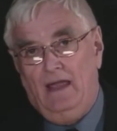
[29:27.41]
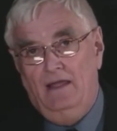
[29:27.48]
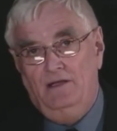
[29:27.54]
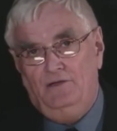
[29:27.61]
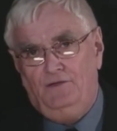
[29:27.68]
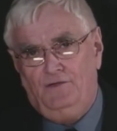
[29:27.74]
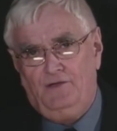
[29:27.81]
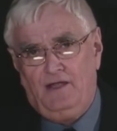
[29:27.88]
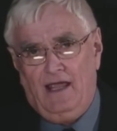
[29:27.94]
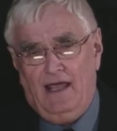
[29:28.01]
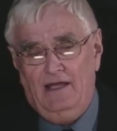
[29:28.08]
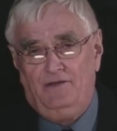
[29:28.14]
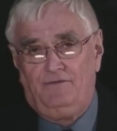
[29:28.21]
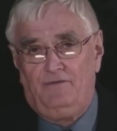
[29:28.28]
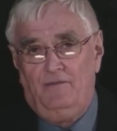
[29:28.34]
and this is a
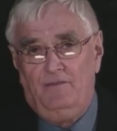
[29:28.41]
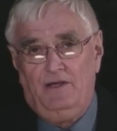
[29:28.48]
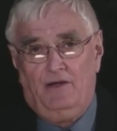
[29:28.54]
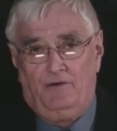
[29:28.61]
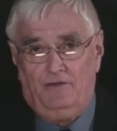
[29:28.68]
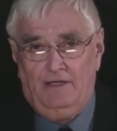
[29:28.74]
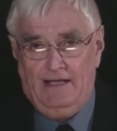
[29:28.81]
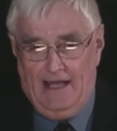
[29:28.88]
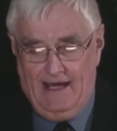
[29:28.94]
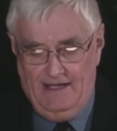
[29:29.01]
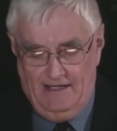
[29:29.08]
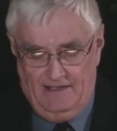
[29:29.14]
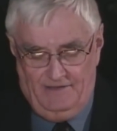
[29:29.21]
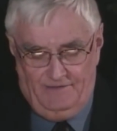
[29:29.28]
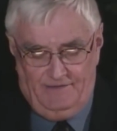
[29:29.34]
case from the early
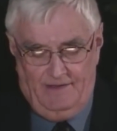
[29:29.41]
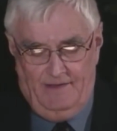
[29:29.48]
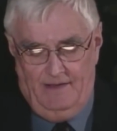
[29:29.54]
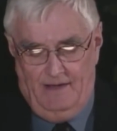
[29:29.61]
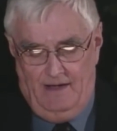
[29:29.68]
80s,